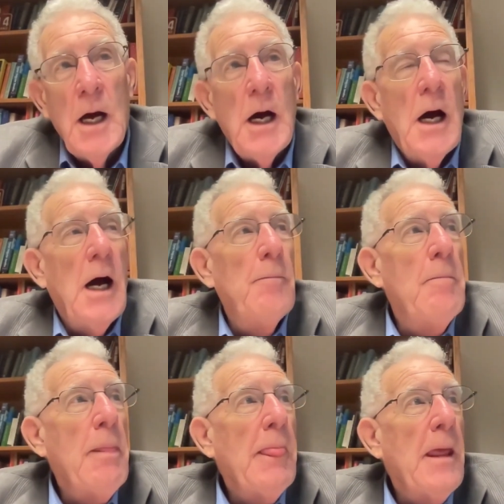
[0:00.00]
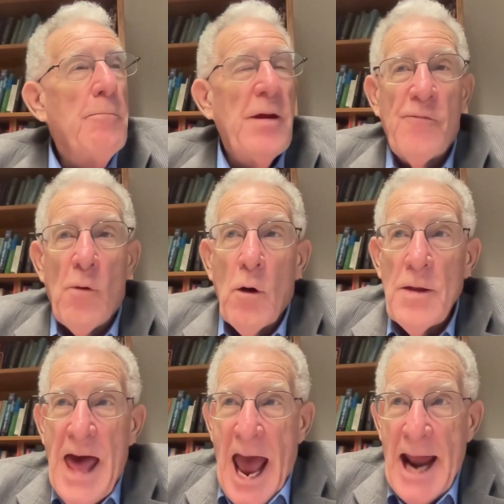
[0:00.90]
Um, before
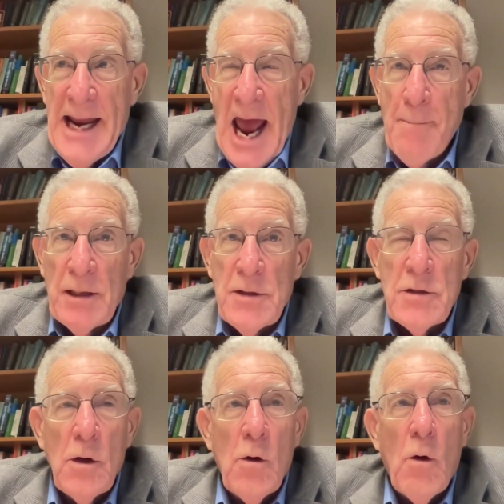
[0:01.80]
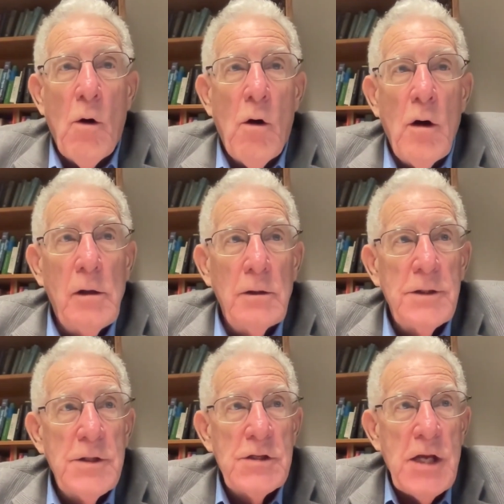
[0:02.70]
that happened, all
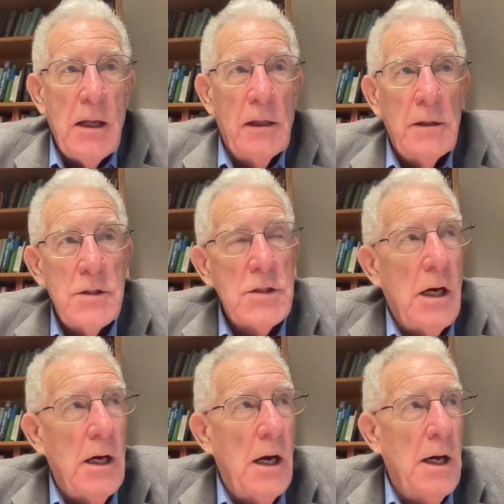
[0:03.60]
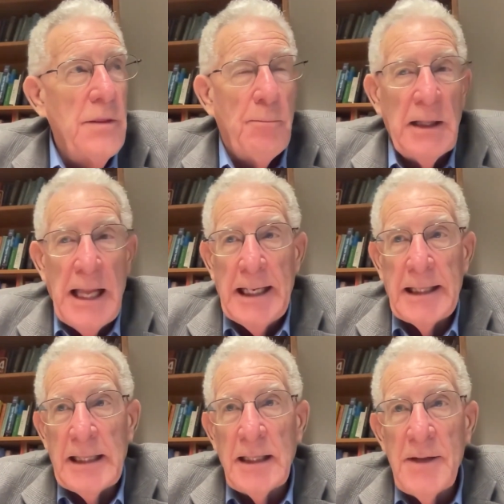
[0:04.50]
the cells on the
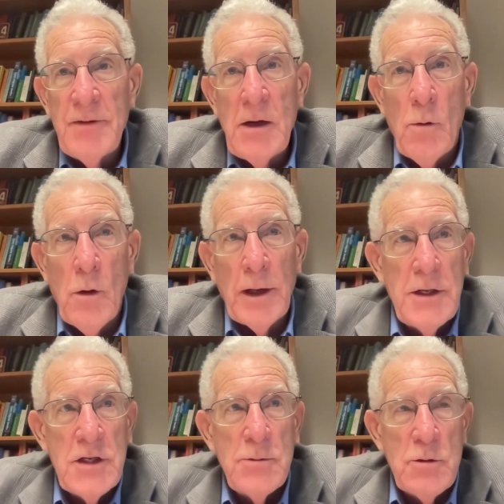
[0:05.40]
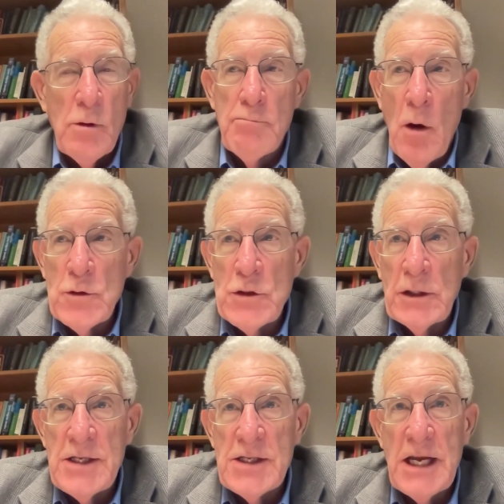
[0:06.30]
planet, the living organisms, were
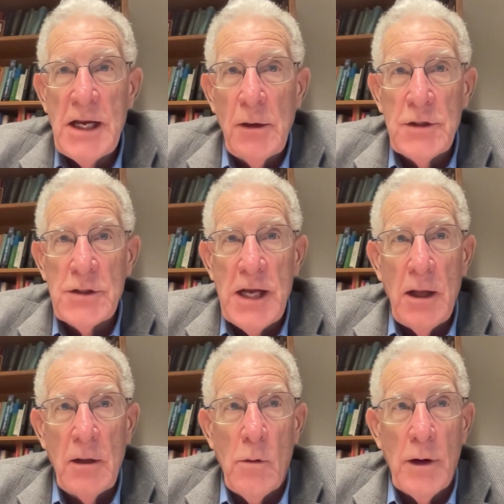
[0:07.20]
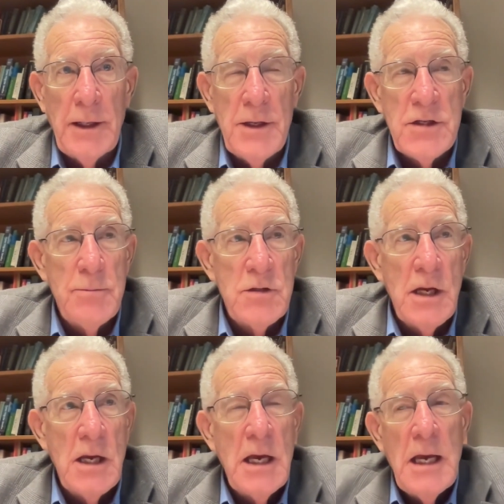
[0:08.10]
mostly single-cell organisms
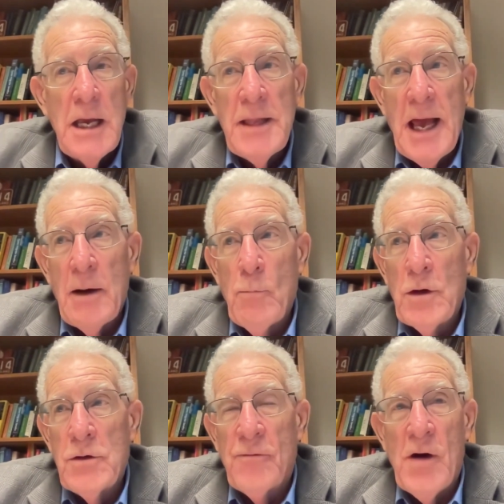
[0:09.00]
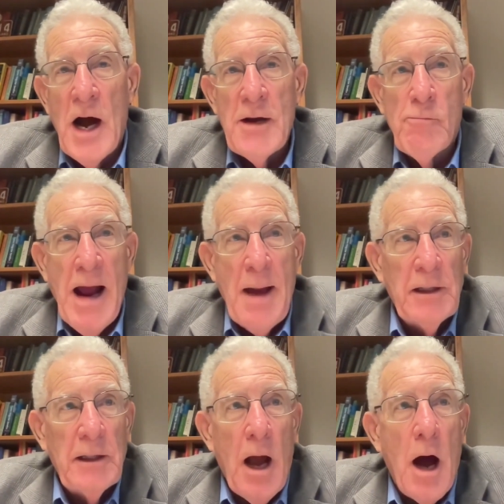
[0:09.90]
that would divide
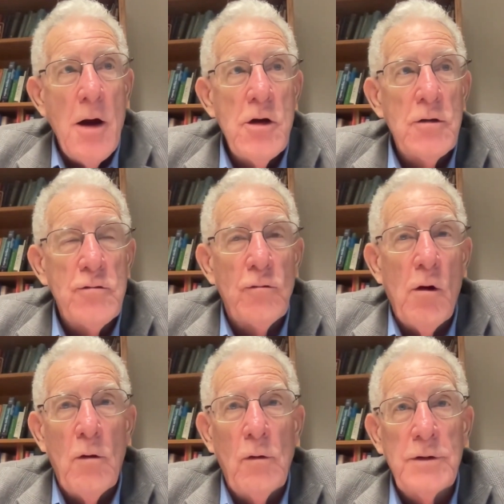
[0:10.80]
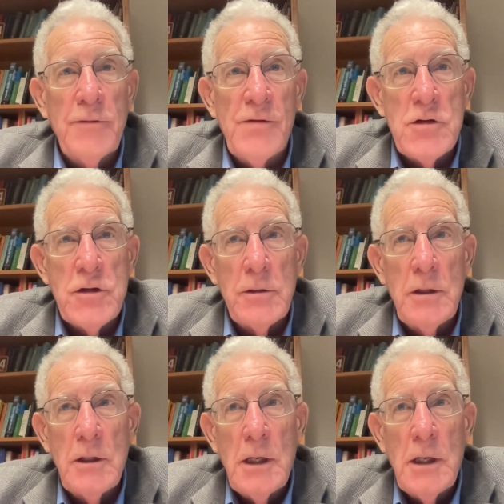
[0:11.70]
rapidly, uncontrolled division,